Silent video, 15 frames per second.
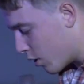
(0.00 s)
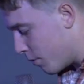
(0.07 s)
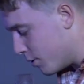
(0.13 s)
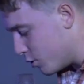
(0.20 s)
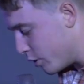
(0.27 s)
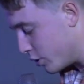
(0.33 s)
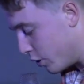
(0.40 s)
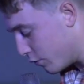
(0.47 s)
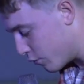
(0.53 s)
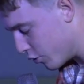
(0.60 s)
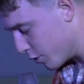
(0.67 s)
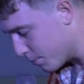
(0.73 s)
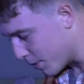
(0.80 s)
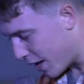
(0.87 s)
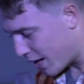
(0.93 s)
come into our youth
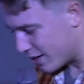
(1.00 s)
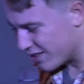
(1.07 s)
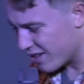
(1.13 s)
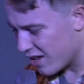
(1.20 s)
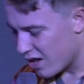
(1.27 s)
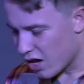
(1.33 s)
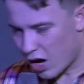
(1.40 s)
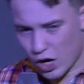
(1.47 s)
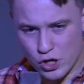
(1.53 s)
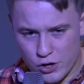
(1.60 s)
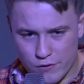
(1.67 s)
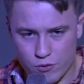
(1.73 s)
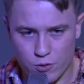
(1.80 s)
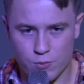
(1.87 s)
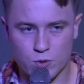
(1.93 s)
group, and our
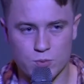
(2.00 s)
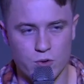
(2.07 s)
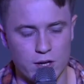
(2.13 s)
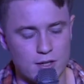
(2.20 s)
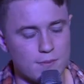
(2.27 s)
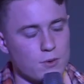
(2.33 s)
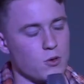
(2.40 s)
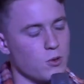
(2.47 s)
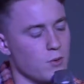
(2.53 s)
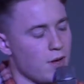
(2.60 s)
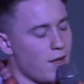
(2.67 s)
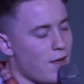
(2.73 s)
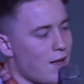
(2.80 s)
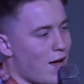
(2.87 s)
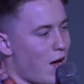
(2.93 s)
youth group was pretty small,
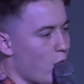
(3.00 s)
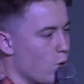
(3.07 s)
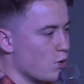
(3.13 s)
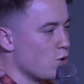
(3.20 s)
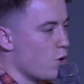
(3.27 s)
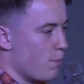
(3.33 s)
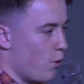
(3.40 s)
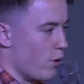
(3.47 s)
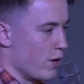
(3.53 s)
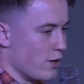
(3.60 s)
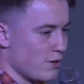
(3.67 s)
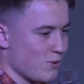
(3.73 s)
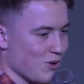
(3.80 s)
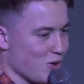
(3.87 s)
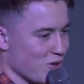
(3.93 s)
and it was all
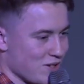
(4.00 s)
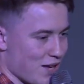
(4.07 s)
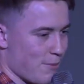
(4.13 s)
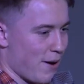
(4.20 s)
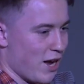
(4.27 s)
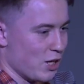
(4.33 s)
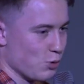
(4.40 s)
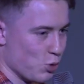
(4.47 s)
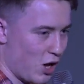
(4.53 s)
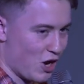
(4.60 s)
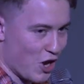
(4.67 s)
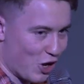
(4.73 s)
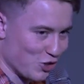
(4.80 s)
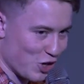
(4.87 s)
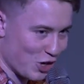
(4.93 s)
boys. We were all the same age. We were like,
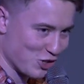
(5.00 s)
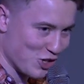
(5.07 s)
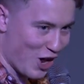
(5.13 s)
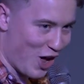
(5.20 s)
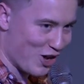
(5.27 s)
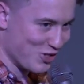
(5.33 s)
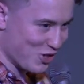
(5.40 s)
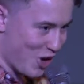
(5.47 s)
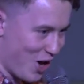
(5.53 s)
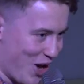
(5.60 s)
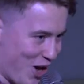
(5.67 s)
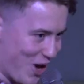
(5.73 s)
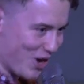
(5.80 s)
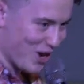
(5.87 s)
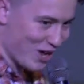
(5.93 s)
lads,
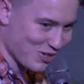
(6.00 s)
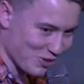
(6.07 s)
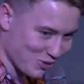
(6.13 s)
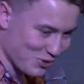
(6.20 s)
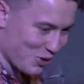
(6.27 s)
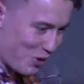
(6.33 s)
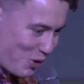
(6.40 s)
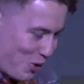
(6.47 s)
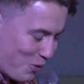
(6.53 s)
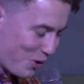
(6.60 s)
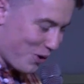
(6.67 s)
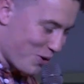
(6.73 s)
hey, lads on tour,